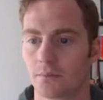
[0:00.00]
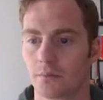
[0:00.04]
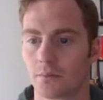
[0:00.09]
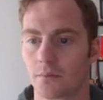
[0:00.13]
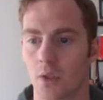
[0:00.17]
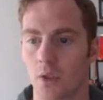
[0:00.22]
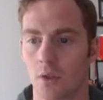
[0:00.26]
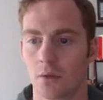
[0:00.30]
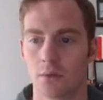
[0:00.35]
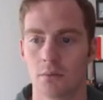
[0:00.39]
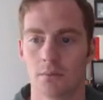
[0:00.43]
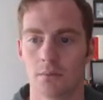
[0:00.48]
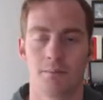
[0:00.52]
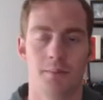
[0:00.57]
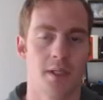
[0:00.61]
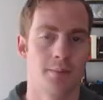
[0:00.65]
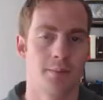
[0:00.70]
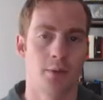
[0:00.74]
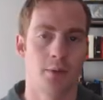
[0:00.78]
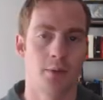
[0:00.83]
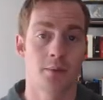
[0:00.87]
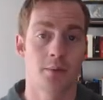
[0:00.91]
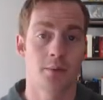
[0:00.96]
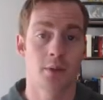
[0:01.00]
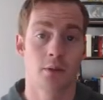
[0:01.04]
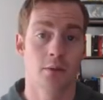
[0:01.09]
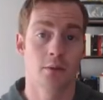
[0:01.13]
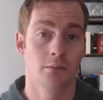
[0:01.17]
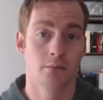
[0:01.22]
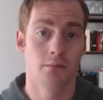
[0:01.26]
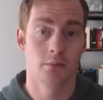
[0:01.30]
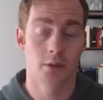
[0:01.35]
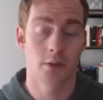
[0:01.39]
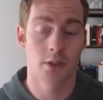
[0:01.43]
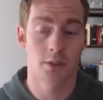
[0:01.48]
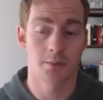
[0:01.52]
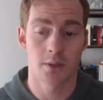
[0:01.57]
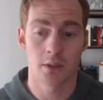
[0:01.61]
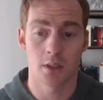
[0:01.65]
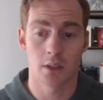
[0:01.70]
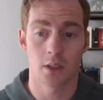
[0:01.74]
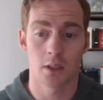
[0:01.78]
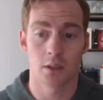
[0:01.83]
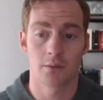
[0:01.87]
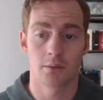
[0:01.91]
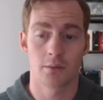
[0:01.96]
tool, BizPrompter, which I'm just
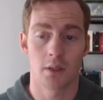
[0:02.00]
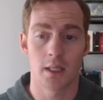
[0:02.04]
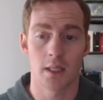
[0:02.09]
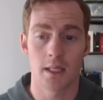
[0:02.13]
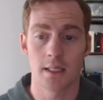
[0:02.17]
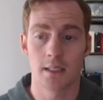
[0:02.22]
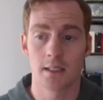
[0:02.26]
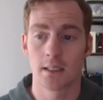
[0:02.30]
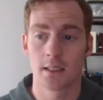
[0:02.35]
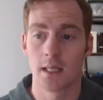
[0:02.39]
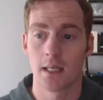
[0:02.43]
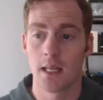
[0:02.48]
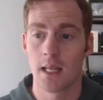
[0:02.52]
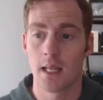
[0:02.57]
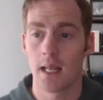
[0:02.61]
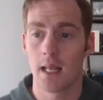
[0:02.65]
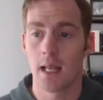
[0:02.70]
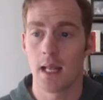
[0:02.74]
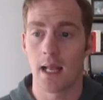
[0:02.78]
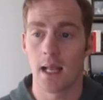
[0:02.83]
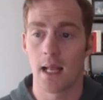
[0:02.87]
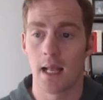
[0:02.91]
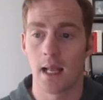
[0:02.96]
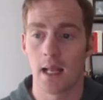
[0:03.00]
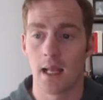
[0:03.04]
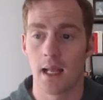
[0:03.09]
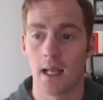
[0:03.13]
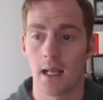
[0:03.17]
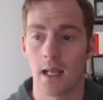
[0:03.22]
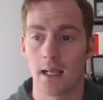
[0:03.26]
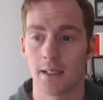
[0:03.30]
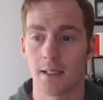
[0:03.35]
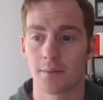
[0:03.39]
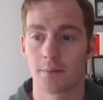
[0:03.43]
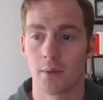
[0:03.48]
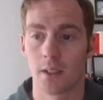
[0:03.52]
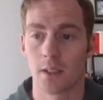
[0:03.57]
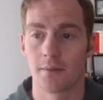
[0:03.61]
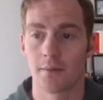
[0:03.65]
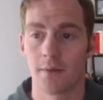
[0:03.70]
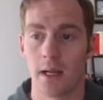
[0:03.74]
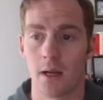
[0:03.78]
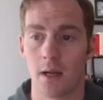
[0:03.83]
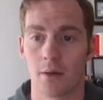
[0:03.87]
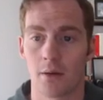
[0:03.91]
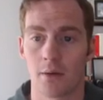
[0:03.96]
going to release uh, as one of
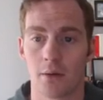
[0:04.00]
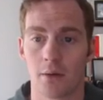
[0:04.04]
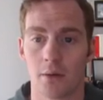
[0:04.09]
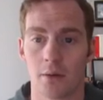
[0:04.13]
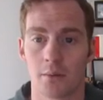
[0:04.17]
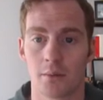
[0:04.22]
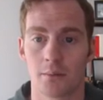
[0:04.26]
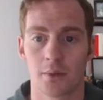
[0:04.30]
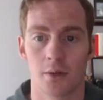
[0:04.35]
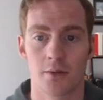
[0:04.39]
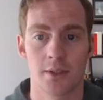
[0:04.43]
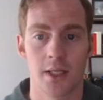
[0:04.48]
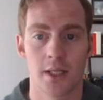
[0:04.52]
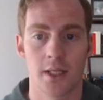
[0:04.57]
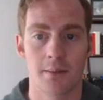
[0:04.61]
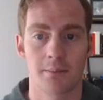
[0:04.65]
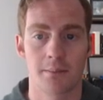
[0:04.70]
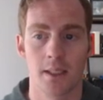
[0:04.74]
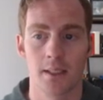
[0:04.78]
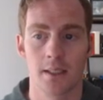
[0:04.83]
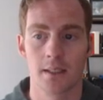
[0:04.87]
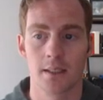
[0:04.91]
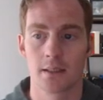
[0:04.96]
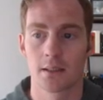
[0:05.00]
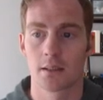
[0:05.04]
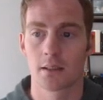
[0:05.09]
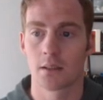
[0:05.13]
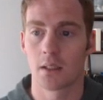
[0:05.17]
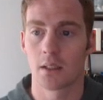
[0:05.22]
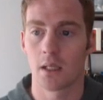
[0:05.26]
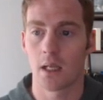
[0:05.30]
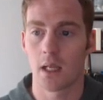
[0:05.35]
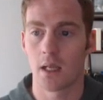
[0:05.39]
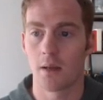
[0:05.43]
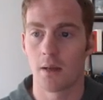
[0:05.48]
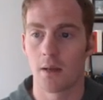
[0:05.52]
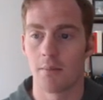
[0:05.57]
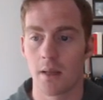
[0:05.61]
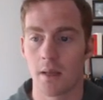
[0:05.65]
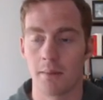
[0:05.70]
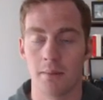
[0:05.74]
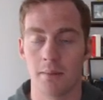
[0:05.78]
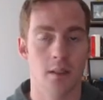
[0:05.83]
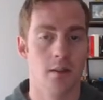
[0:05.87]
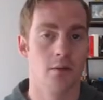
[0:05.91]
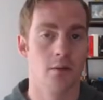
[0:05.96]
our pro templates. Uh,
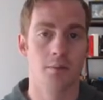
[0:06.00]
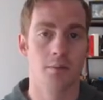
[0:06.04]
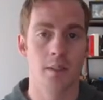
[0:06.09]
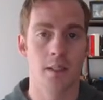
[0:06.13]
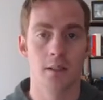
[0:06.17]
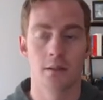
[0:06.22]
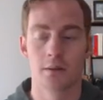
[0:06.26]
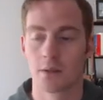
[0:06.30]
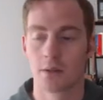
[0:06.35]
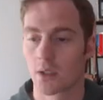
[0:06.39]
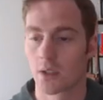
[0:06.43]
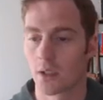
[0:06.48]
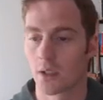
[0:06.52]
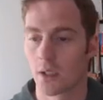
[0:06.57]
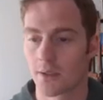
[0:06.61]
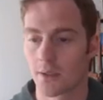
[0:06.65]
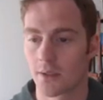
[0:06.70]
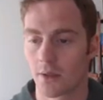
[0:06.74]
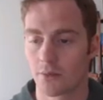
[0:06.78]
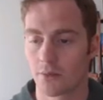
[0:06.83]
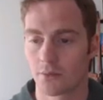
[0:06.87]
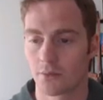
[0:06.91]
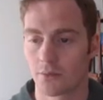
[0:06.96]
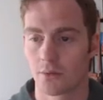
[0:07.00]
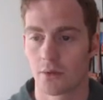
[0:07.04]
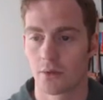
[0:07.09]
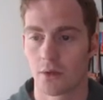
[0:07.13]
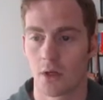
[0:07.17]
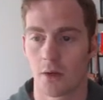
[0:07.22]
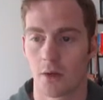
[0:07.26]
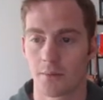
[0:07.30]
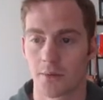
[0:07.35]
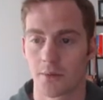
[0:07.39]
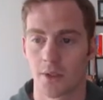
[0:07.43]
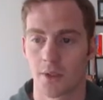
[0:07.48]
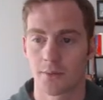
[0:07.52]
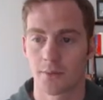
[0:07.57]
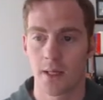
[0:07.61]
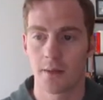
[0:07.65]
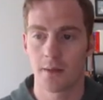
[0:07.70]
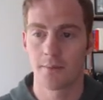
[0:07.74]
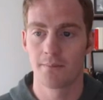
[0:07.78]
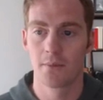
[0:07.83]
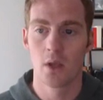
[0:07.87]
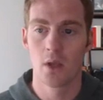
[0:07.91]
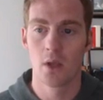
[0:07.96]
maybe it'll be its own option as
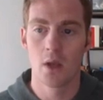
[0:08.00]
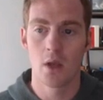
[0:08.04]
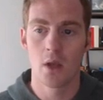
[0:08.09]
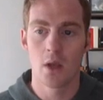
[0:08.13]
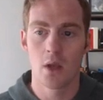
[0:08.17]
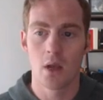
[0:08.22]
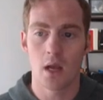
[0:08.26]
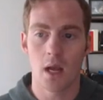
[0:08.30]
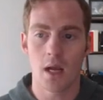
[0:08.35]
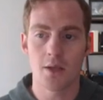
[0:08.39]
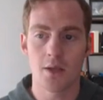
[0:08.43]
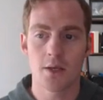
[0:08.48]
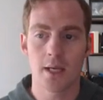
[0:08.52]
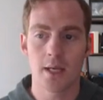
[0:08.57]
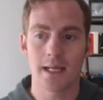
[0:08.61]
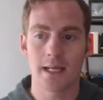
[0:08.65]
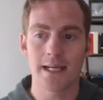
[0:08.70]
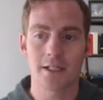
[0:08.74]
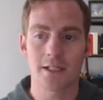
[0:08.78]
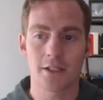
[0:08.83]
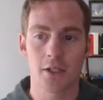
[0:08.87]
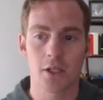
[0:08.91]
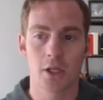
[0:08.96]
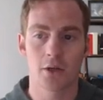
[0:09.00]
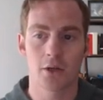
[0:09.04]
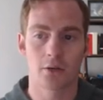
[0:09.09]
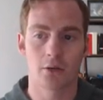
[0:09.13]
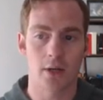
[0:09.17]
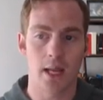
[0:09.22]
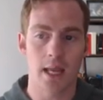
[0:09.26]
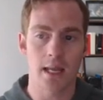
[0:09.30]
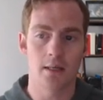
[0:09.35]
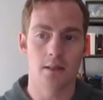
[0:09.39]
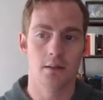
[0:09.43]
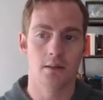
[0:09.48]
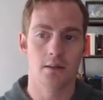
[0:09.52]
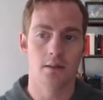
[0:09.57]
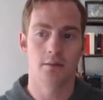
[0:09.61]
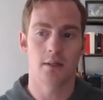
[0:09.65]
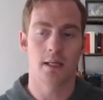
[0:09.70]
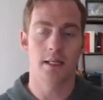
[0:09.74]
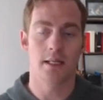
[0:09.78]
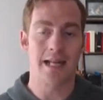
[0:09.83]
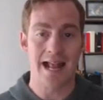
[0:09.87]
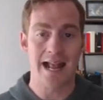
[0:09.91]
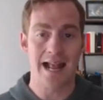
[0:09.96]
well. Uh, you can actually create
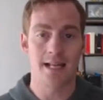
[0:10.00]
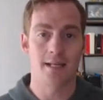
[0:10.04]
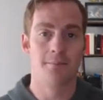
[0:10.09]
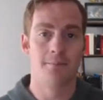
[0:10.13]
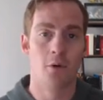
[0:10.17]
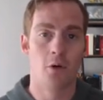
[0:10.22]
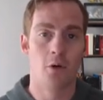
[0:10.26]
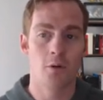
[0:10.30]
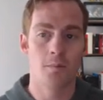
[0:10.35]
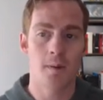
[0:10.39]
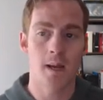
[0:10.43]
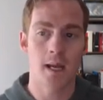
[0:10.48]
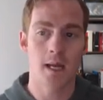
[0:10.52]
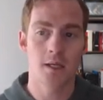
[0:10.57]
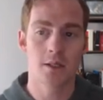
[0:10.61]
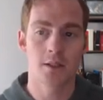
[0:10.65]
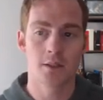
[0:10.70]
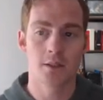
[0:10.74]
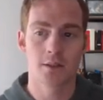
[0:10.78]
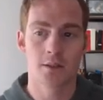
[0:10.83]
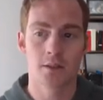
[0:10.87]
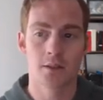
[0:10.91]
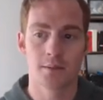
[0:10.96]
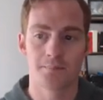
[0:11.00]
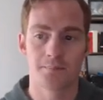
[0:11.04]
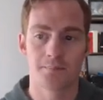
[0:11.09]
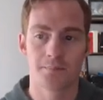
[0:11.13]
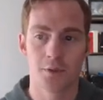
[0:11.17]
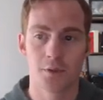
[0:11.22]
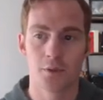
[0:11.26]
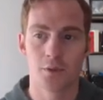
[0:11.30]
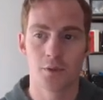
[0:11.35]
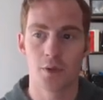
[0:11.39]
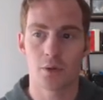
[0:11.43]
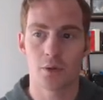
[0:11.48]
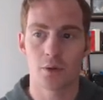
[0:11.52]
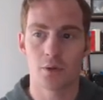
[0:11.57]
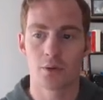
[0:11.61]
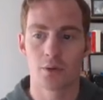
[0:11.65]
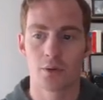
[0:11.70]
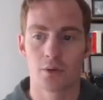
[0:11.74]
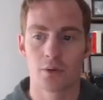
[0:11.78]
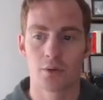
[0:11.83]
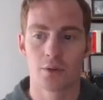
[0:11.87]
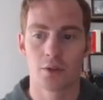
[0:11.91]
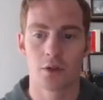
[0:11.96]
and add more pages to your
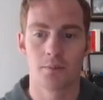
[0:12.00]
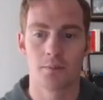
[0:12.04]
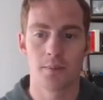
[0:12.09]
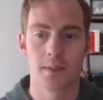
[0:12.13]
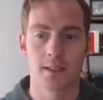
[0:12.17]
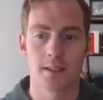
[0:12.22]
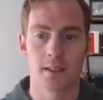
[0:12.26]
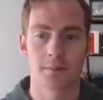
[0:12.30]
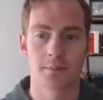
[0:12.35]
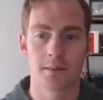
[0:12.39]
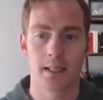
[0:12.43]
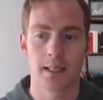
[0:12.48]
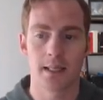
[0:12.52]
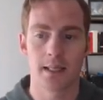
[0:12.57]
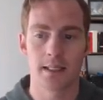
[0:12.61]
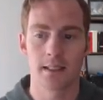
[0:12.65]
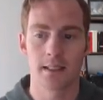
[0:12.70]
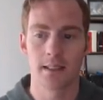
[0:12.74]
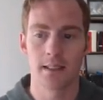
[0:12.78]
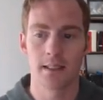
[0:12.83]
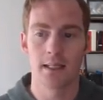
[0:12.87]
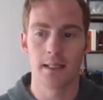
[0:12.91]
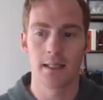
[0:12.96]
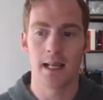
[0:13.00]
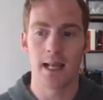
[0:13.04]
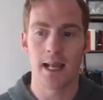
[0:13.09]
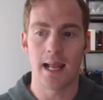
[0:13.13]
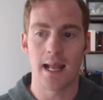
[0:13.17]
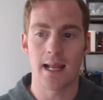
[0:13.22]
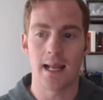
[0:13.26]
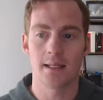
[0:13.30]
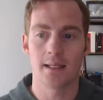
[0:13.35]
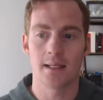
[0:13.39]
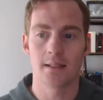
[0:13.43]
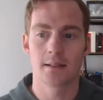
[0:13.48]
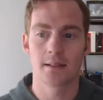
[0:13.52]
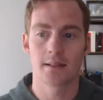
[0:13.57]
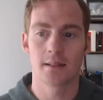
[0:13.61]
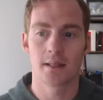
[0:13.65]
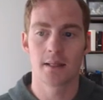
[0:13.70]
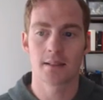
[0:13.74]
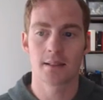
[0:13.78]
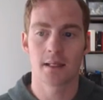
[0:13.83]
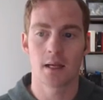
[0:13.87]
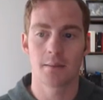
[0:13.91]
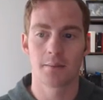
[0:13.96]
to your business plan. And
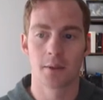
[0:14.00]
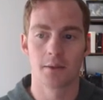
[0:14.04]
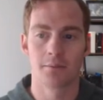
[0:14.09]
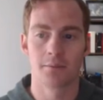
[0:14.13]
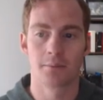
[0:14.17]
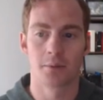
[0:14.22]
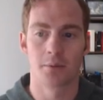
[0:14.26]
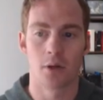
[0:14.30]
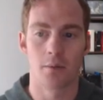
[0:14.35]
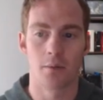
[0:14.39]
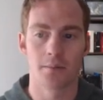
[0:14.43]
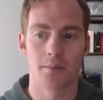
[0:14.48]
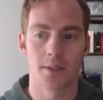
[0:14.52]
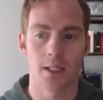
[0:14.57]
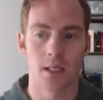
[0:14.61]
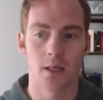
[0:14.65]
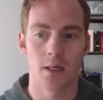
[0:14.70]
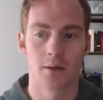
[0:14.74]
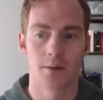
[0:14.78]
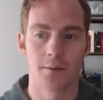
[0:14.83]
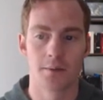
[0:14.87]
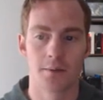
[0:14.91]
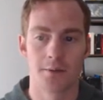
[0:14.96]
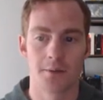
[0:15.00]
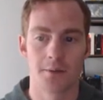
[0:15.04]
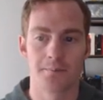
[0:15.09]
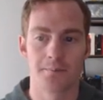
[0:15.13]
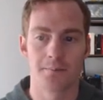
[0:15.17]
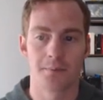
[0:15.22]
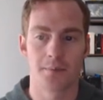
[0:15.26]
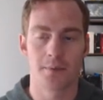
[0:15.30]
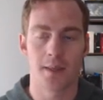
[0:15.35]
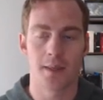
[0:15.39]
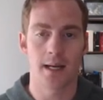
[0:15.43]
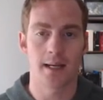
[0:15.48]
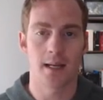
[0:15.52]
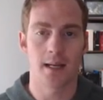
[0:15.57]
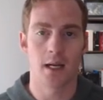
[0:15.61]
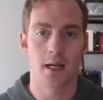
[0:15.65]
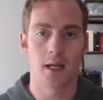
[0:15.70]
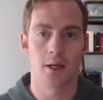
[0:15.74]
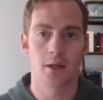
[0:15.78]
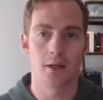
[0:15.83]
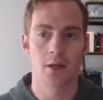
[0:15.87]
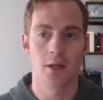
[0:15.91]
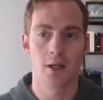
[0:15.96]
there's a couple of prompts here that
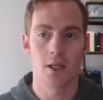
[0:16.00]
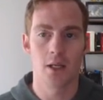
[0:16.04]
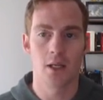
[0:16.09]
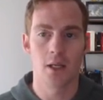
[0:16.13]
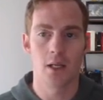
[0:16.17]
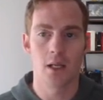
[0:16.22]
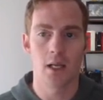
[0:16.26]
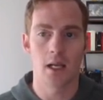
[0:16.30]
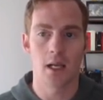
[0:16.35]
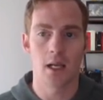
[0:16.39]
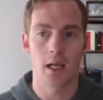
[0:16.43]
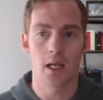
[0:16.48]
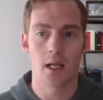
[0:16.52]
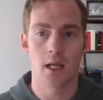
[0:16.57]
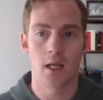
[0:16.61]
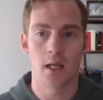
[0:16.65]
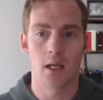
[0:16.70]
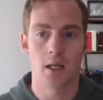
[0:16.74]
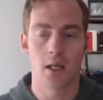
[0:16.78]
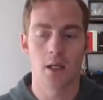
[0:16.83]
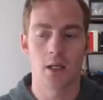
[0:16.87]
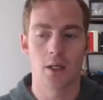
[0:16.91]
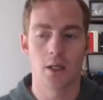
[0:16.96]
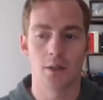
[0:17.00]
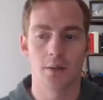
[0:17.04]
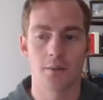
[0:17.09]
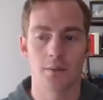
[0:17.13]
are uh,